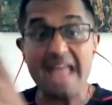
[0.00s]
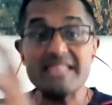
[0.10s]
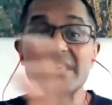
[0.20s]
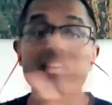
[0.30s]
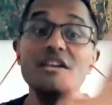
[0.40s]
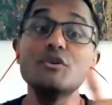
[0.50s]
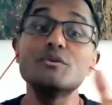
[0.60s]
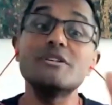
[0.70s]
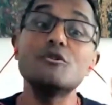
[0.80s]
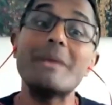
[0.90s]
and they can
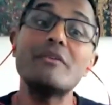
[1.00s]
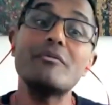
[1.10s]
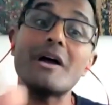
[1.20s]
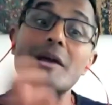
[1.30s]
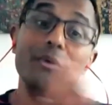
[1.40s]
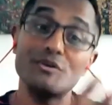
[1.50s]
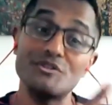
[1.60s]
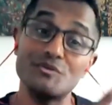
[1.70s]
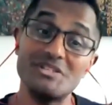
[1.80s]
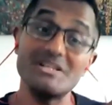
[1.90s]
use it to make
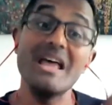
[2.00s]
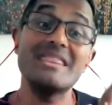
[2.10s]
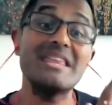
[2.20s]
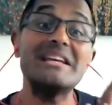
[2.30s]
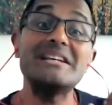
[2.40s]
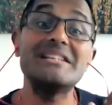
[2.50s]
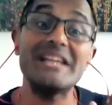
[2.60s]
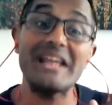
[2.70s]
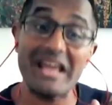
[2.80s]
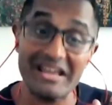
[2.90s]
ribose, which they need
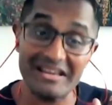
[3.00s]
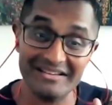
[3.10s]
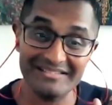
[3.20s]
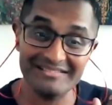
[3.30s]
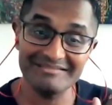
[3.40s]
DNA.